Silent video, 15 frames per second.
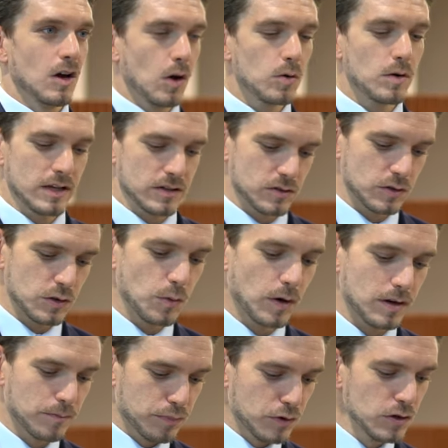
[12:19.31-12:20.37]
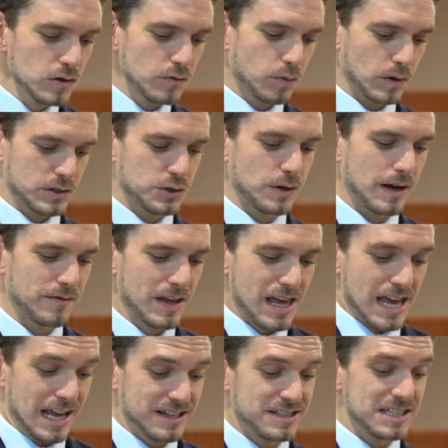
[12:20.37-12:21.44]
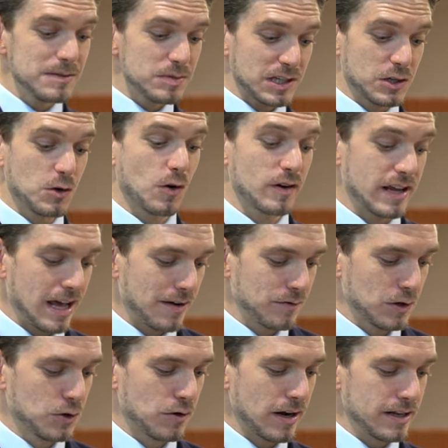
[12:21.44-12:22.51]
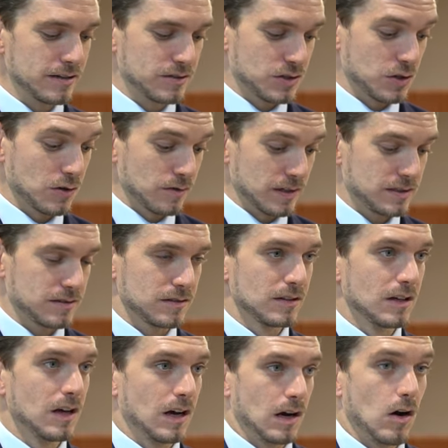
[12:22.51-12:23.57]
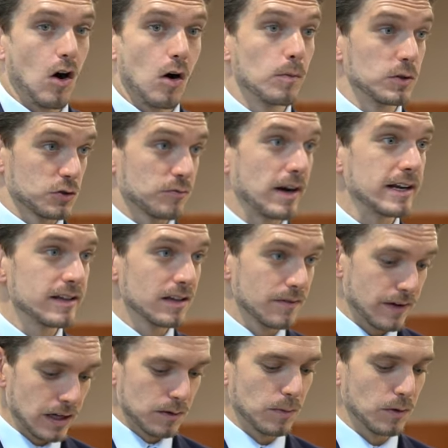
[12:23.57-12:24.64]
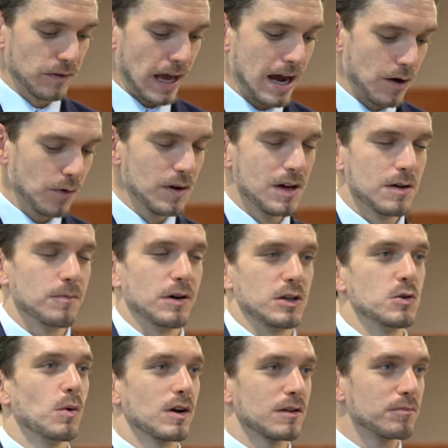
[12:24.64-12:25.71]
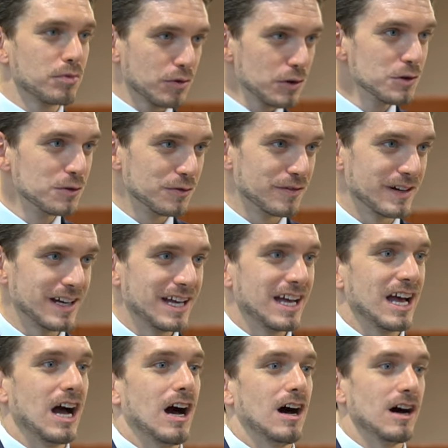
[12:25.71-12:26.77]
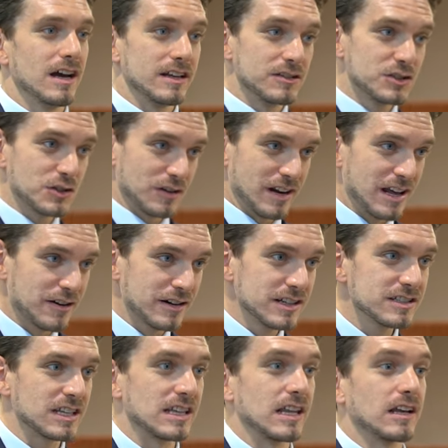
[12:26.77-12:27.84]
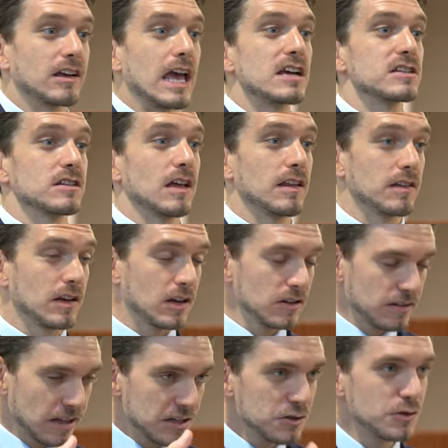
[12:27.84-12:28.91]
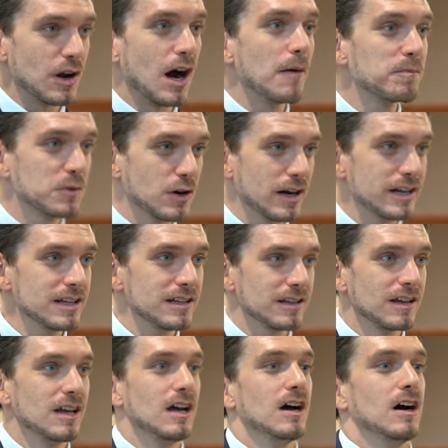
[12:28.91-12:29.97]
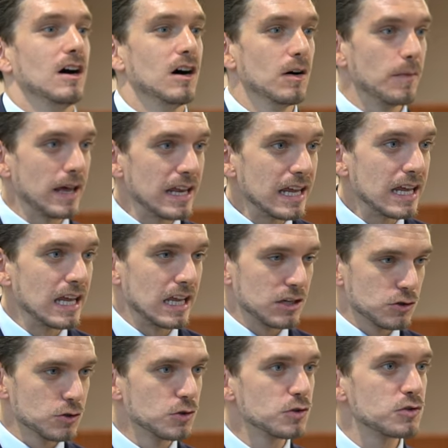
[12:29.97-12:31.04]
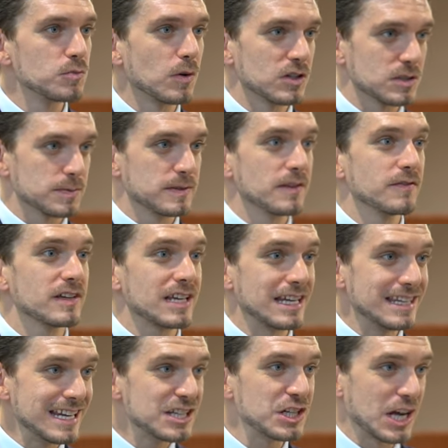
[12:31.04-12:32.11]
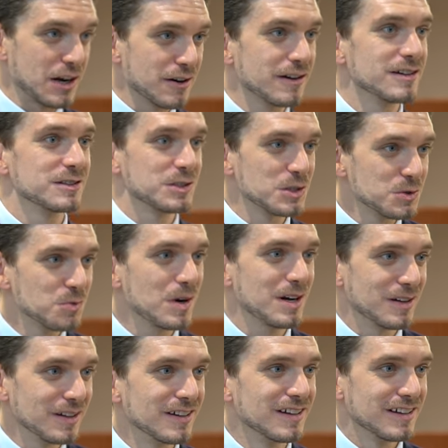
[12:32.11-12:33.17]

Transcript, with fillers: Okay, so you want to prove what you have. It seems like you already have a great service, almost ready available now, but you want to prove uh, in certain areas and then and continue to upgrade it um, and introduce more specific and niche areas as well. Yeah.